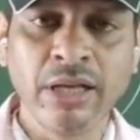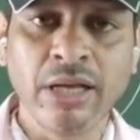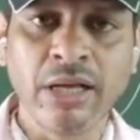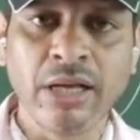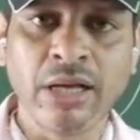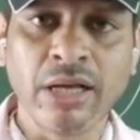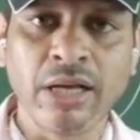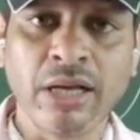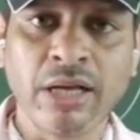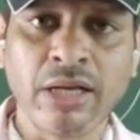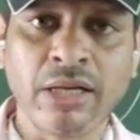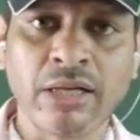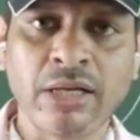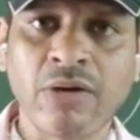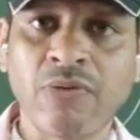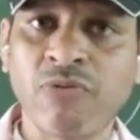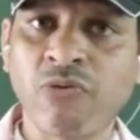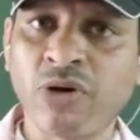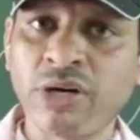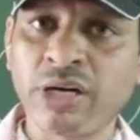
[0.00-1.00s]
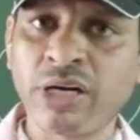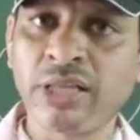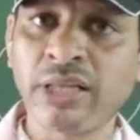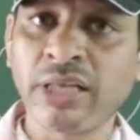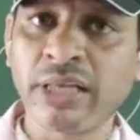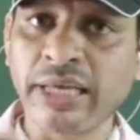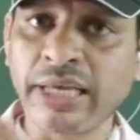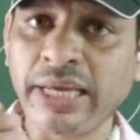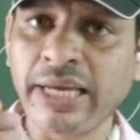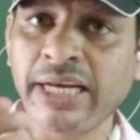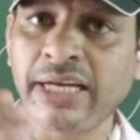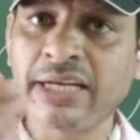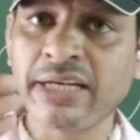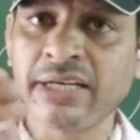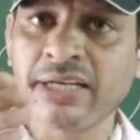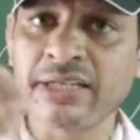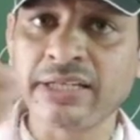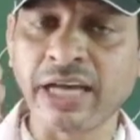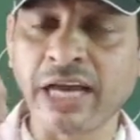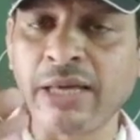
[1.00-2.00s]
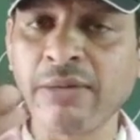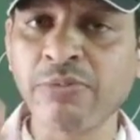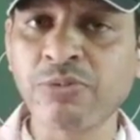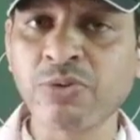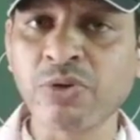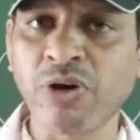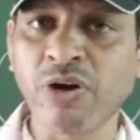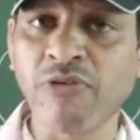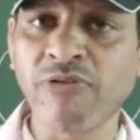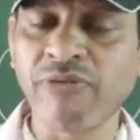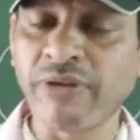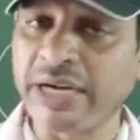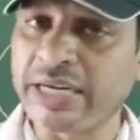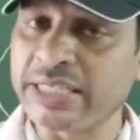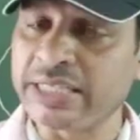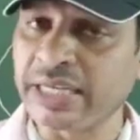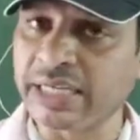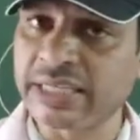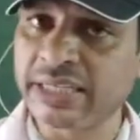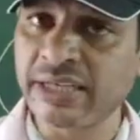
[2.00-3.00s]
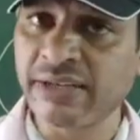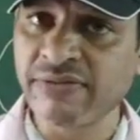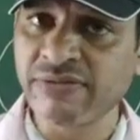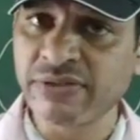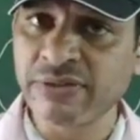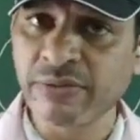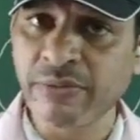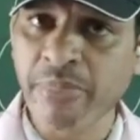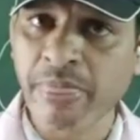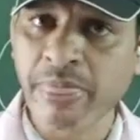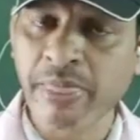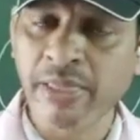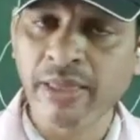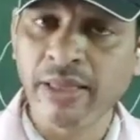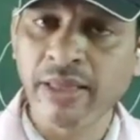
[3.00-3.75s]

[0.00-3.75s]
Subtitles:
Now, what are the 8 types of adjectives?